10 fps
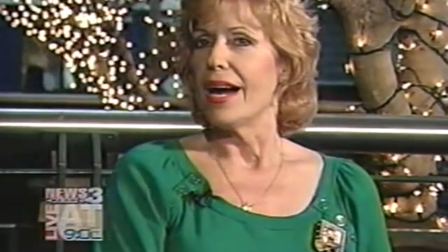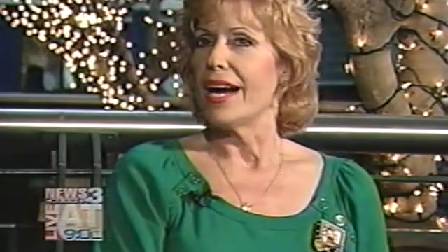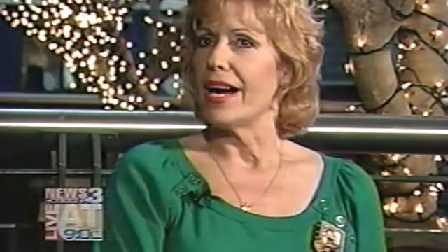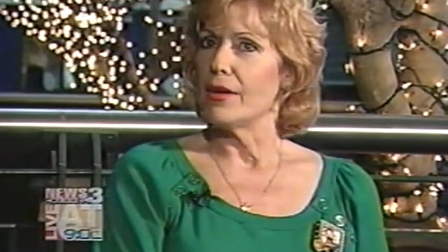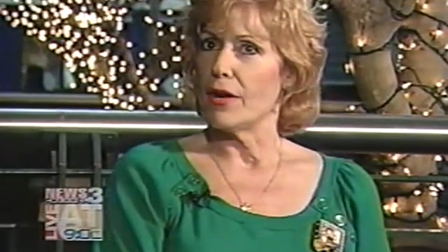
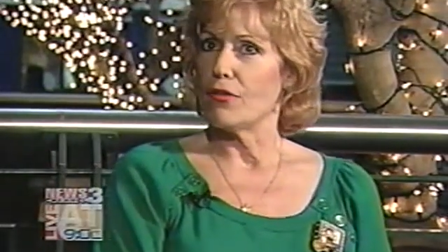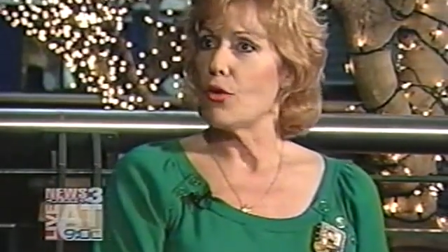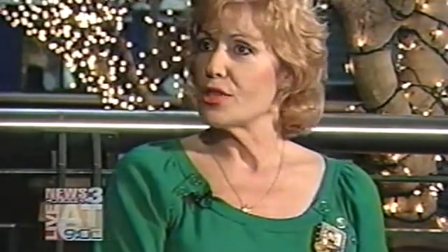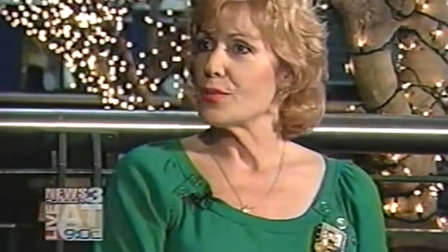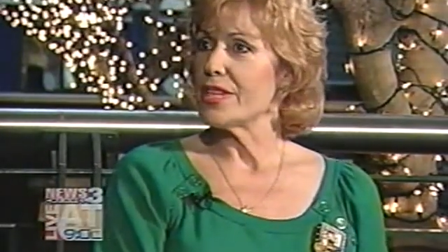I, I, of
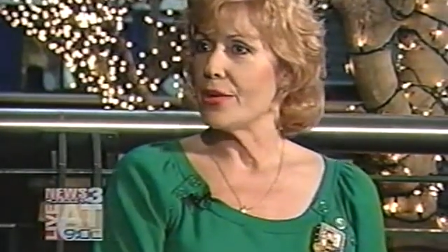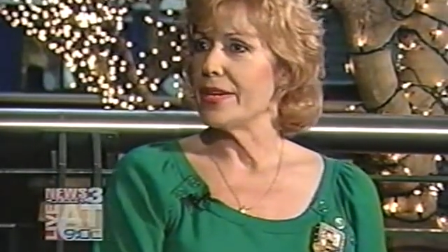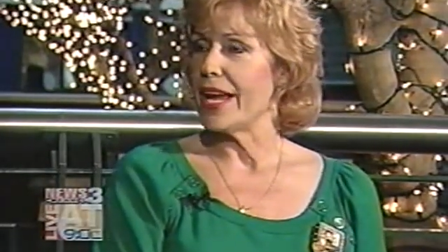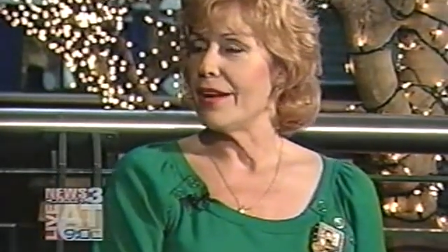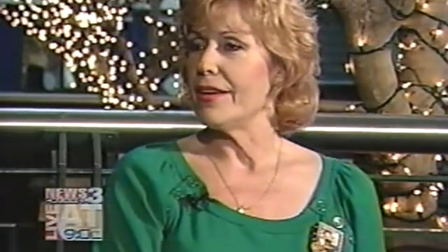course, was here
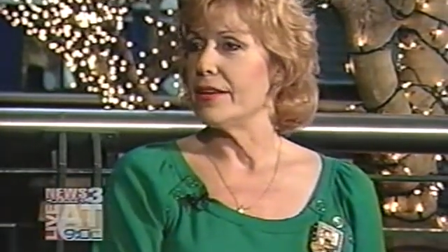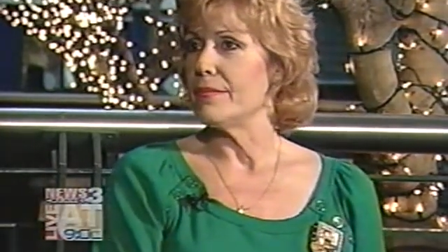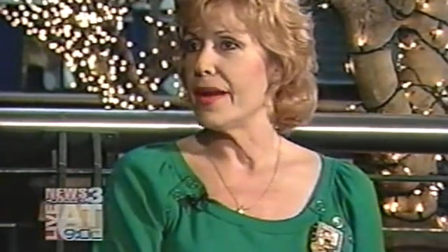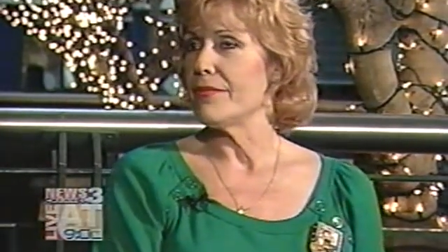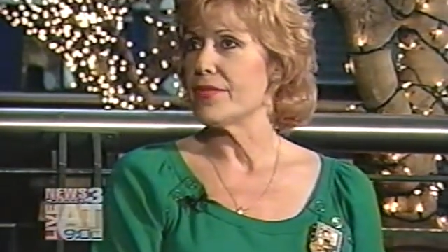in, uh,
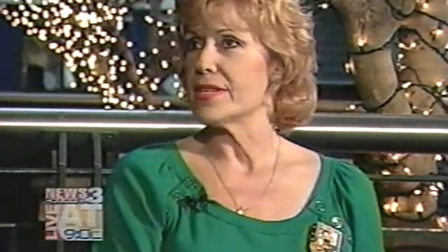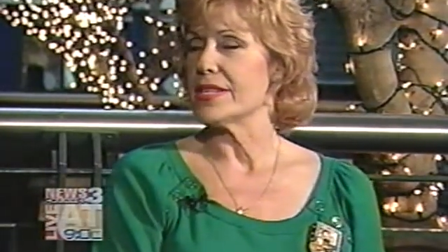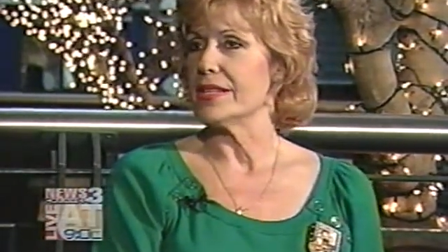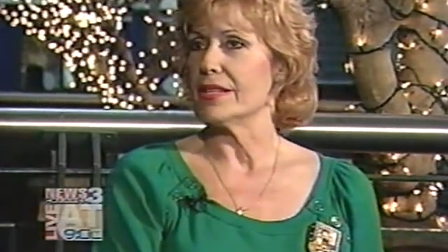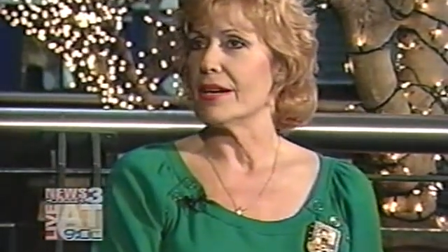in Memphis
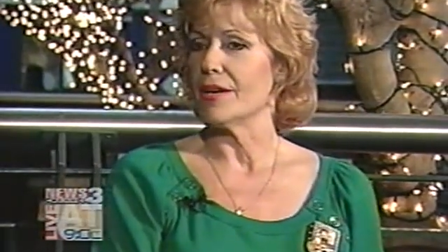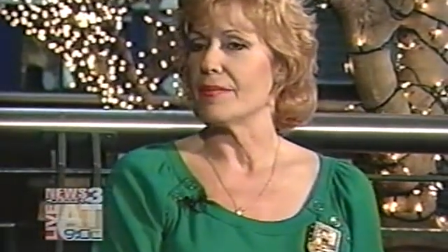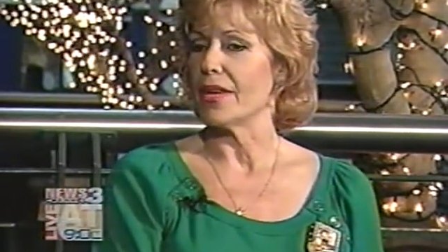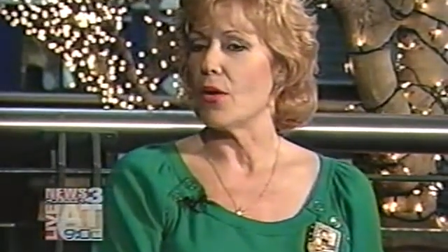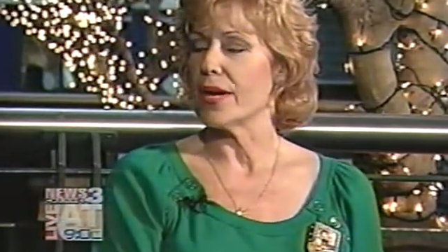in
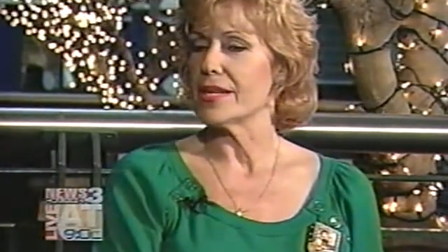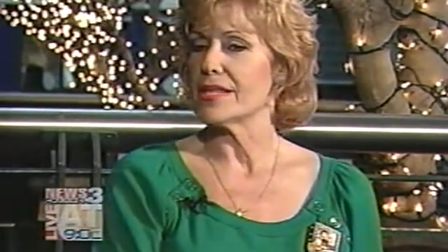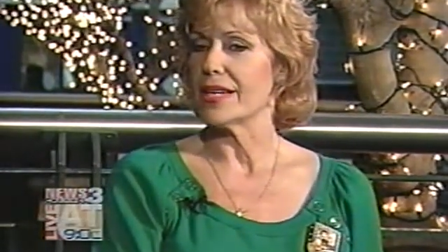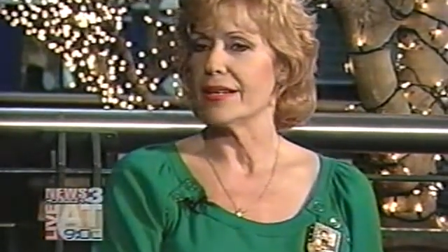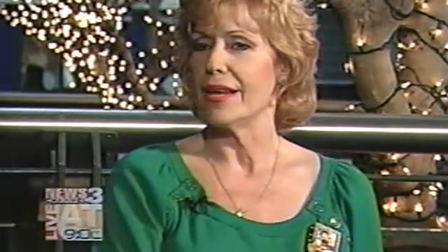um,
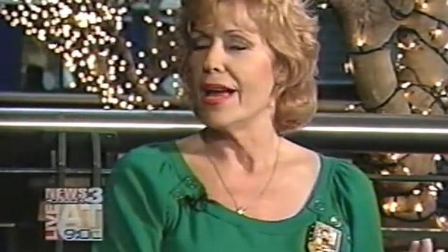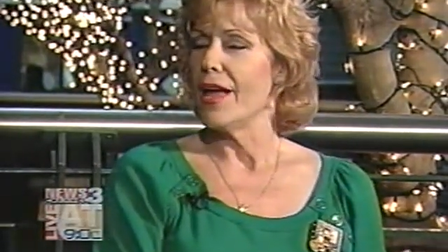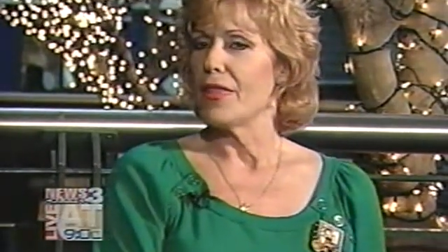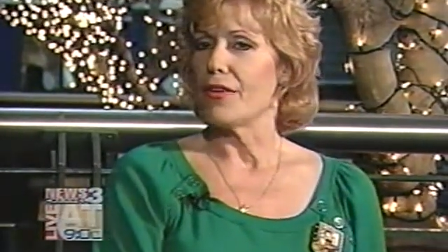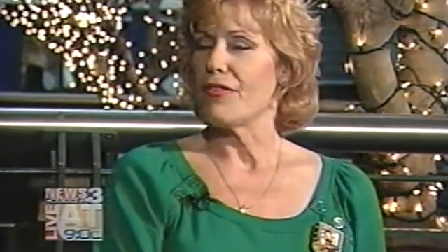August, and
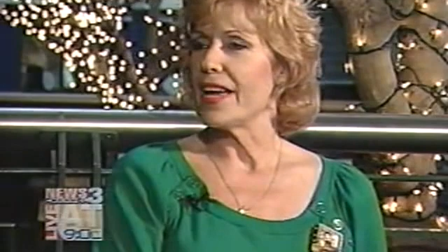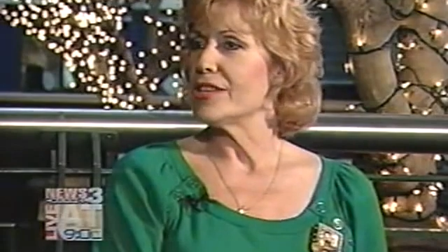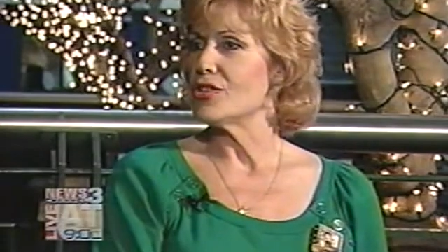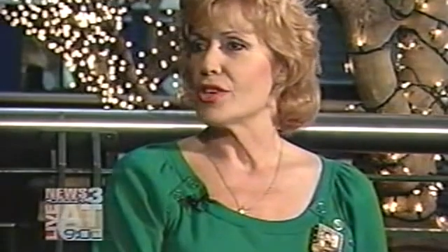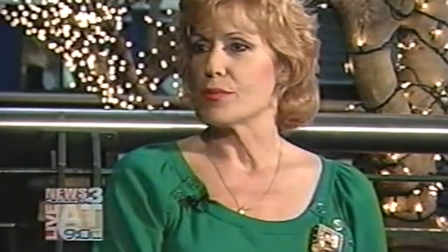the
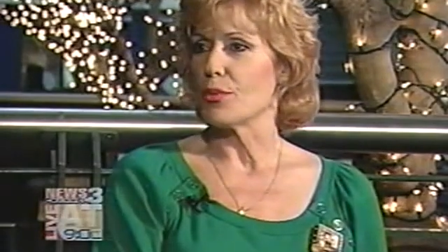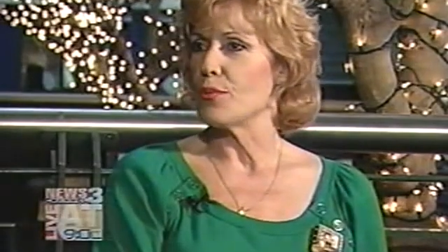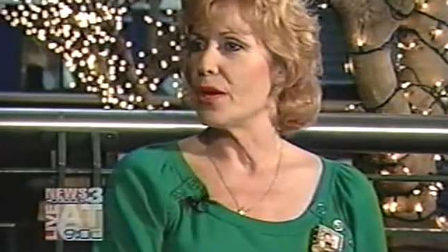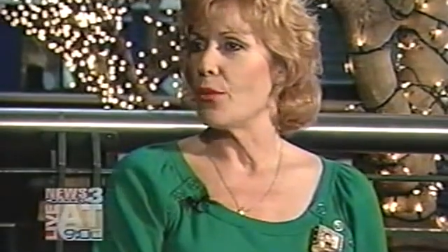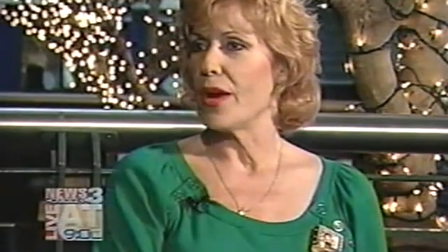fans just
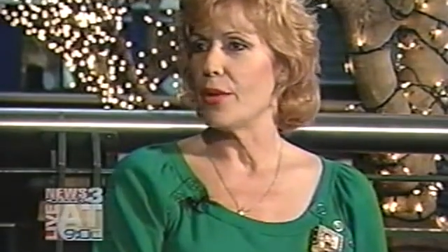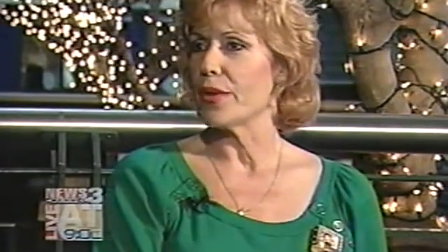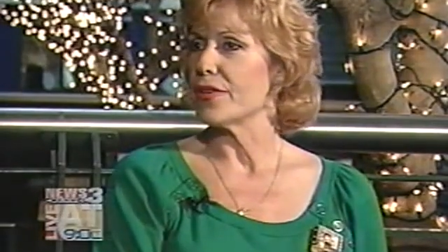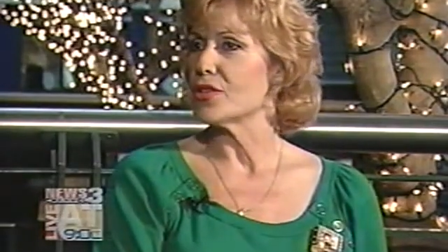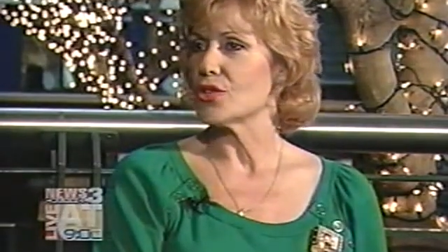blew me away
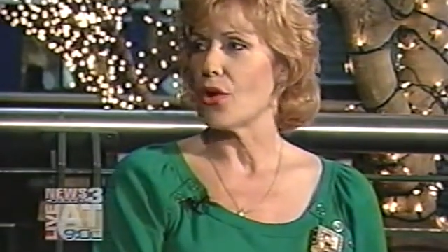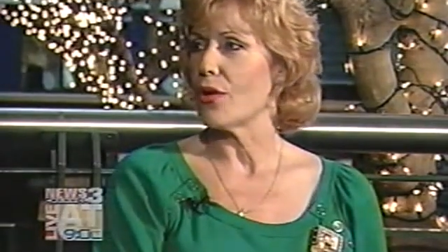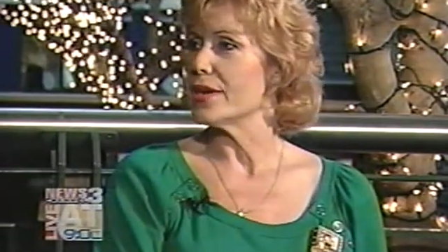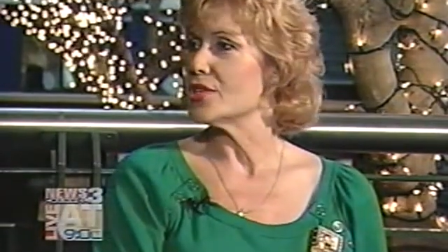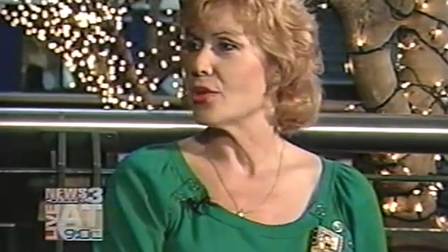with the
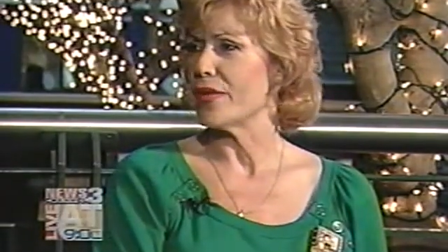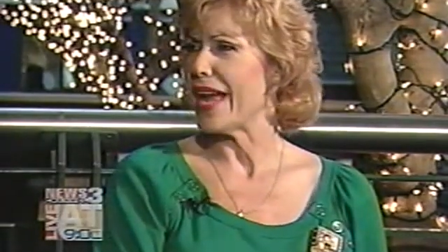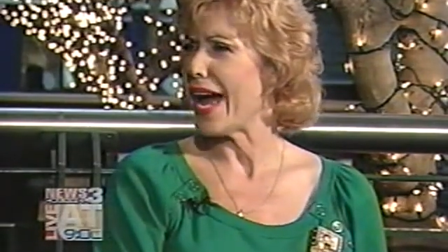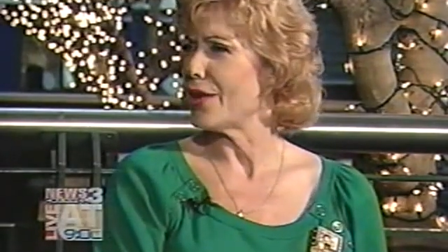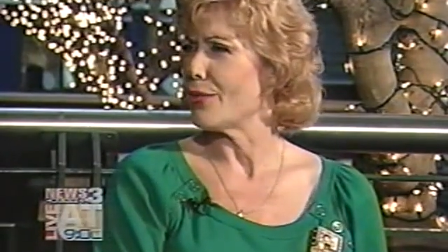stories, you know,
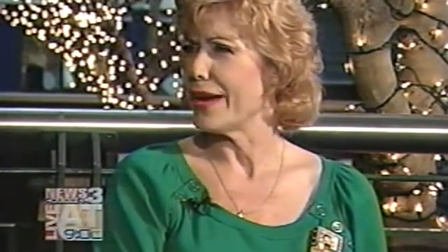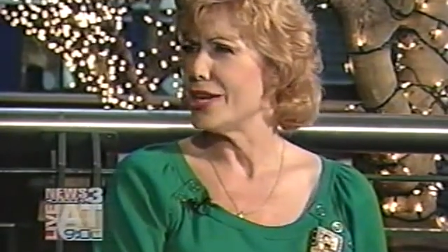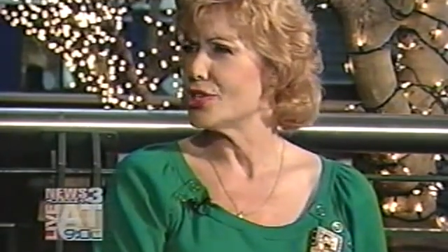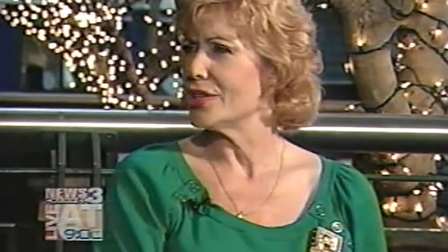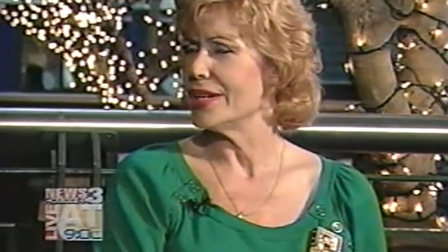the oh,
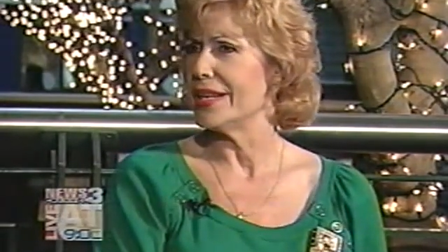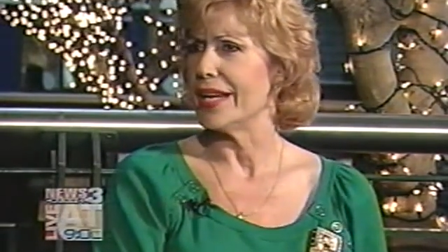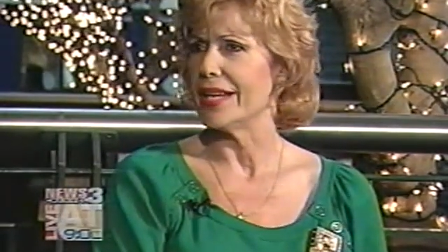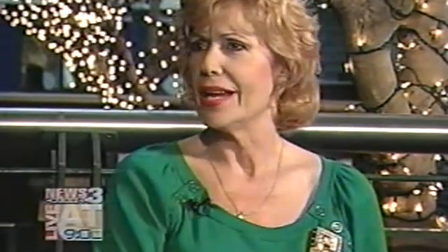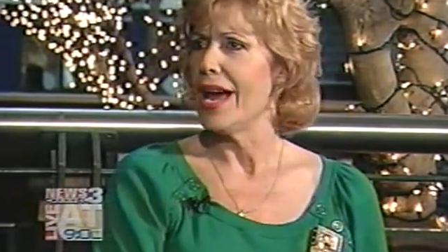
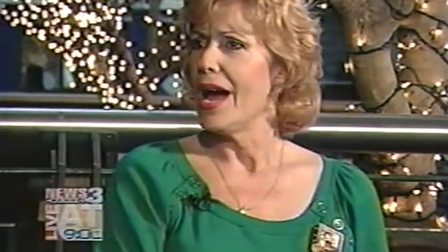adoration, and,